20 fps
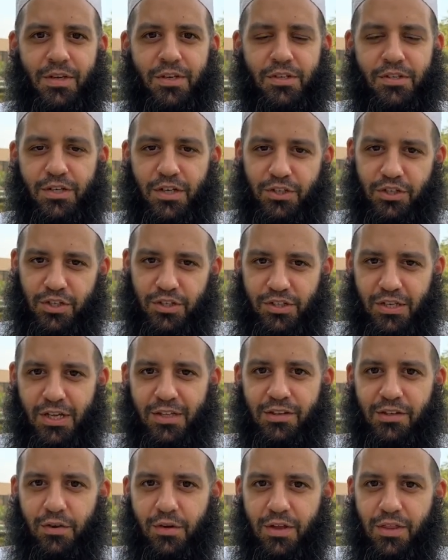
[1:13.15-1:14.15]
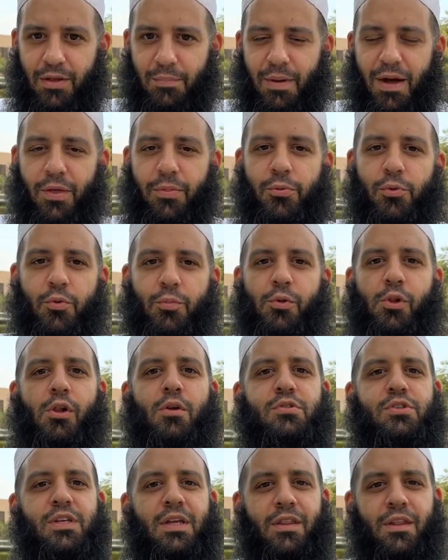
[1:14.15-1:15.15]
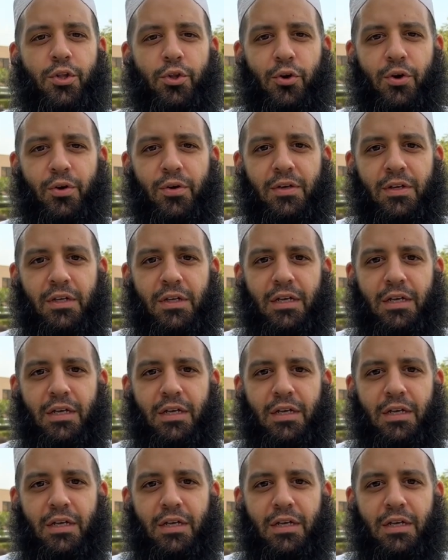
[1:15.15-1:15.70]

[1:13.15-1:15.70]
such as entering the bathroom, closing the door.